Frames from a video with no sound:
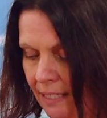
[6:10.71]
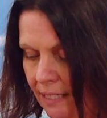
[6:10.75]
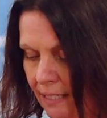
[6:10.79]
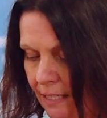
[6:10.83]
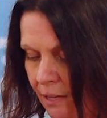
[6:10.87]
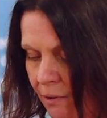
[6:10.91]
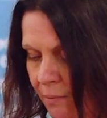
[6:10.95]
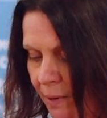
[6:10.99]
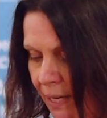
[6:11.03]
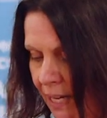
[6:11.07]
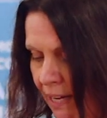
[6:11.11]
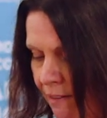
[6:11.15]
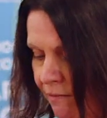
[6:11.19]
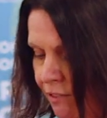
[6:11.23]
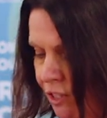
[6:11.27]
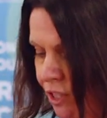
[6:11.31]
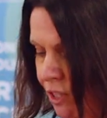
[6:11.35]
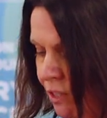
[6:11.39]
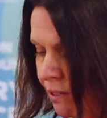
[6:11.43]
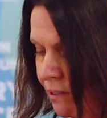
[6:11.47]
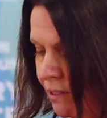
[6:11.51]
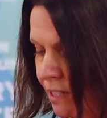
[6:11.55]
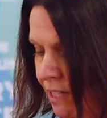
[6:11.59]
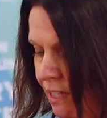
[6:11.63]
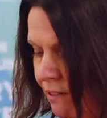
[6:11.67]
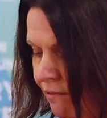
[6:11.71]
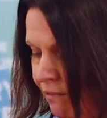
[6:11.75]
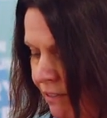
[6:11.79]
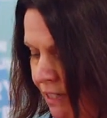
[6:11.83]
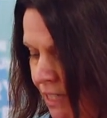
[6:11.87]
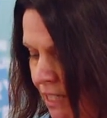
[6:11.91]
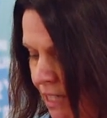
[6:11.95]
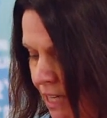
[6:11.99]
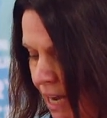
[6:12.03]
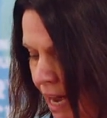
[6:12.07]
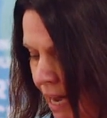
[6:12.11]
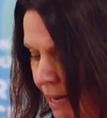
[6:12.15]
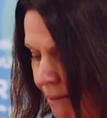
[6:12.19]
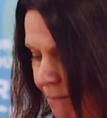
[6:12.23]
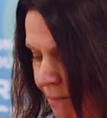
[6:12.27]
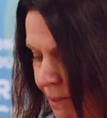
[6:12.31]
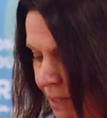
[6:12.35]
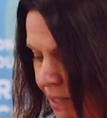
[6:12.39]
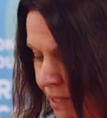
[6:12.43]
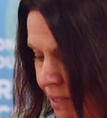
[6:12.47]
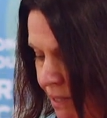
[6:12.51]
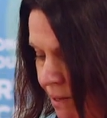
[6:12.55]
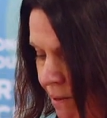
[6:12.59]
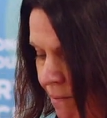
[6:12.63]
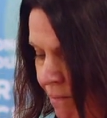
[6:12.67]
So we have two different
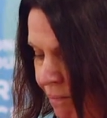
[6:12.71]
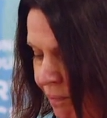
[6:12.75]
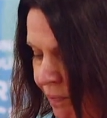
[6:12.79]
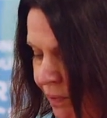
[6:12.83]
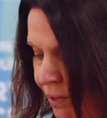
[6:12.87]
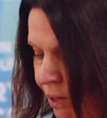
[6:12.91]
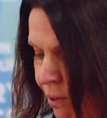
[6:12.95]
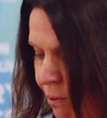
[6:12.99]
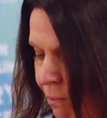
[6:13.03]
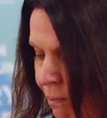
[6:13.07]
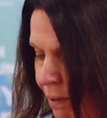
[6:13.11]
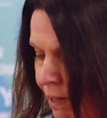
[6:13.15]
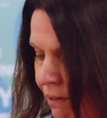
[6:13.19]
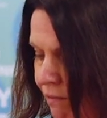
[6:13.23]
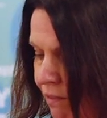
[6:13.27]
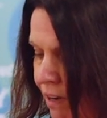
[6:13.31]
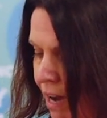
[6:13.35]
types. We've